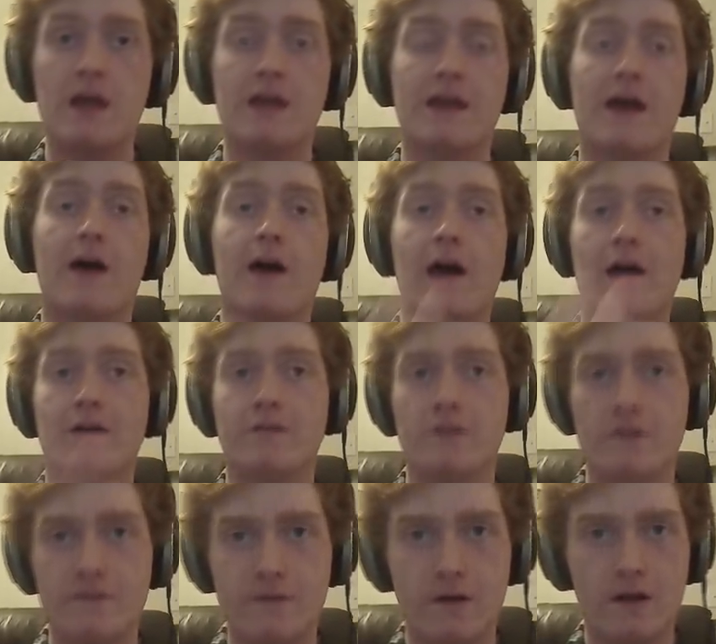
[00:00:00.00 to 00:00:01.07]
Now, after
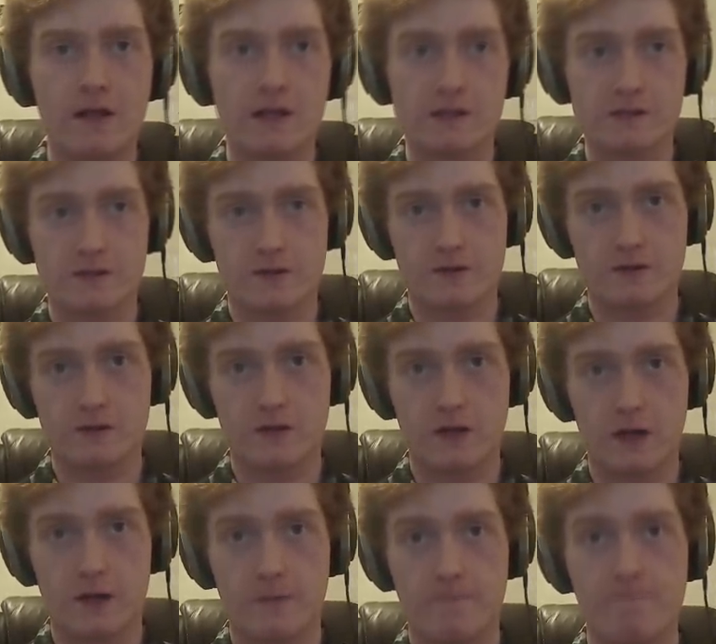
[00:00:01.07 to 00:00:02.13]
the Fallout series are
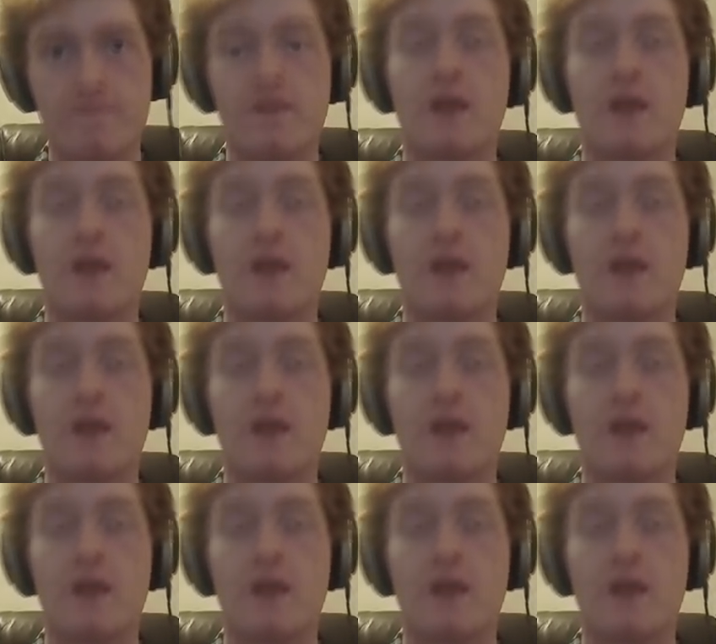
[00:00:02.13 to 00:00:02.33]
done,